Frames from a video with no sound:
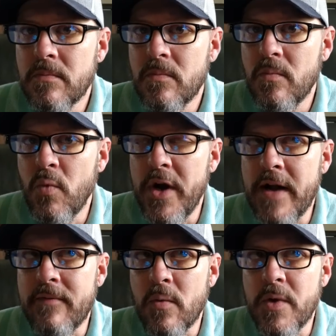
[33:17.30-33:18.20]

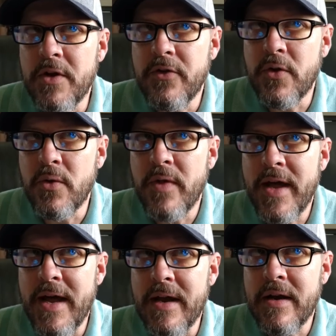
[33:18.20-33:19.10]
whenever we do
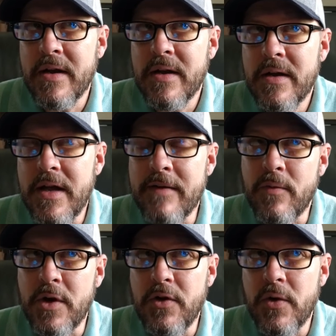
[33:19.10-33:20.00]
that, if
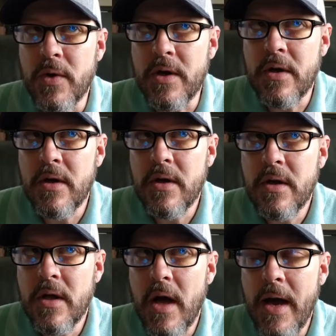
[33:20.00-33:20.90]
we do it,
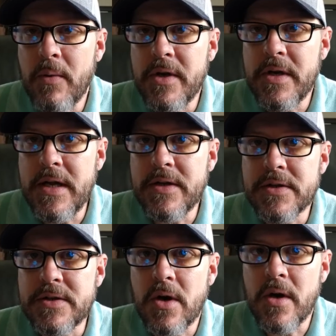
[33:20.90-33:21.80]
I would need to
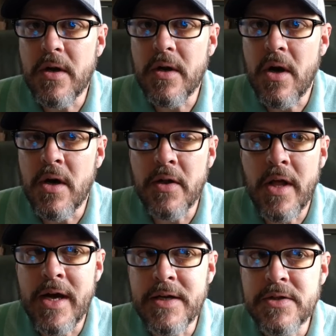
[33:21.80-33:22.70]
start an
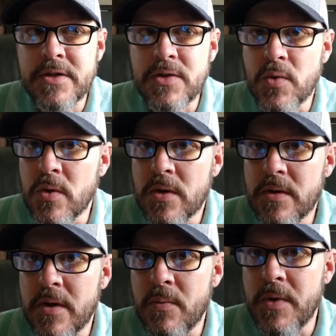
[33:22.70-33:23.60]
online store
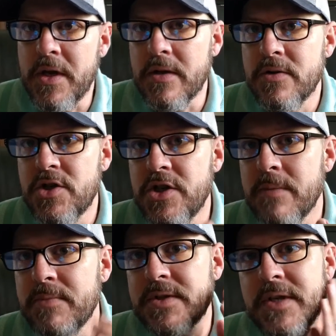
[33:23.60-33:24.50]
that we could
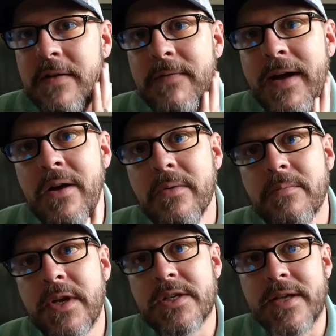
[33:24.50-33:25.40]
ship stuff out,
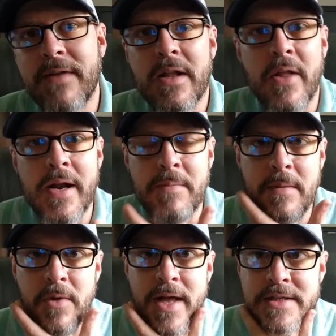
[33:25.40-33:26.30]
because I've got a lot of
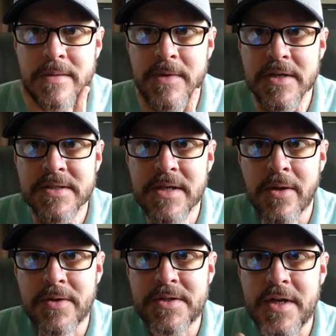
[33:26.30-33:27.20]
people asking me to
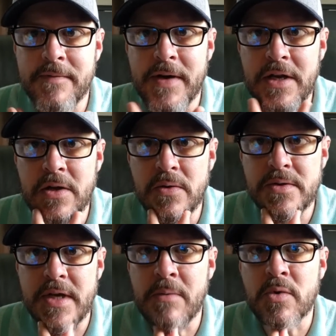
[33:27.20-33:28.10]
sell the stuff I
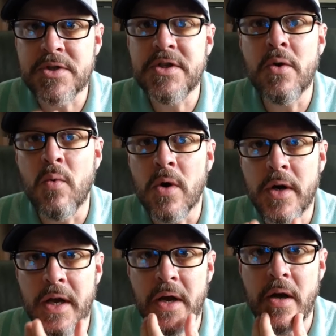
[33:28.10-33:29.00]
use, and we're still
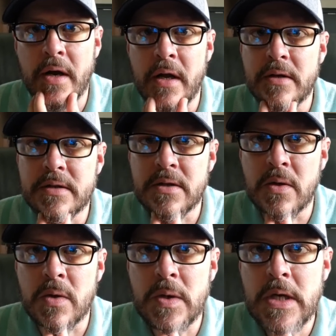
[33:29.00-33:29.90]
working on it.
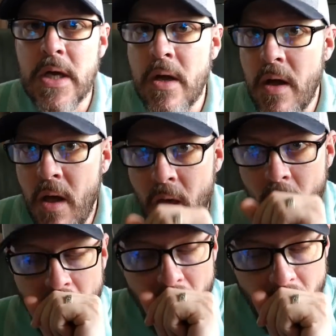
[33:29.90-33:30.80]
So,
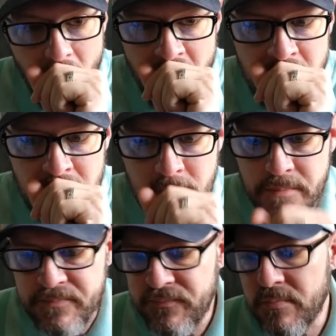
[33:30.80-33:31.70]

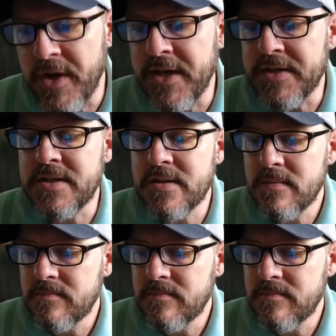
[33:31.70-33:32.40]
but it's